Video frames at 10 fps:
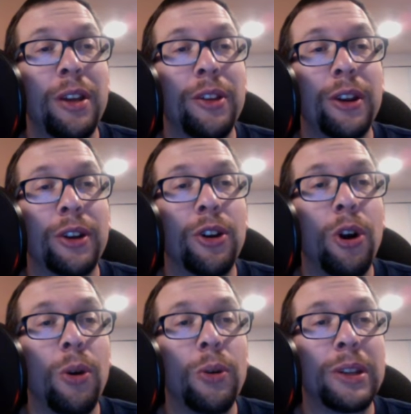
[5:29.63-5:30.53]
the
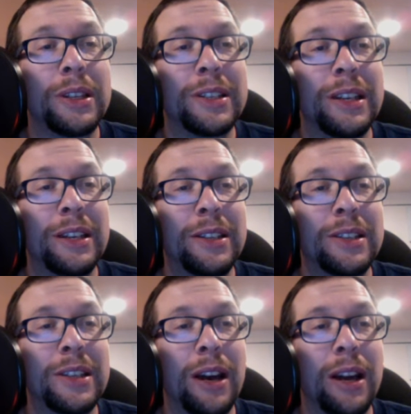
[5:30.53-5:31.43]
code that's
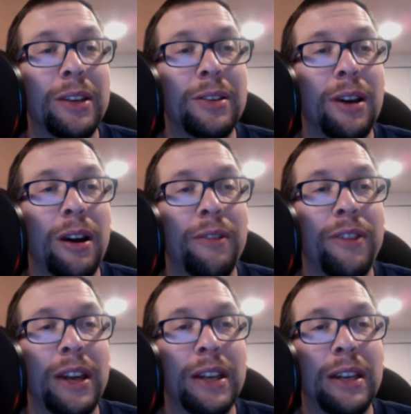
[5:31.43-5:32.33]
inside of
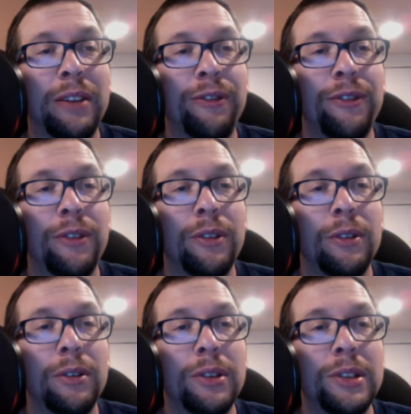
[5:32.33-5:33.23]
that if
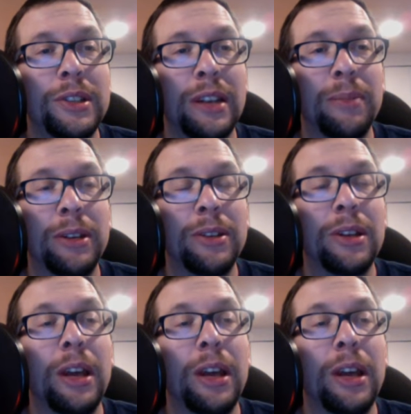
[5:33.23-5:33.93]
statement,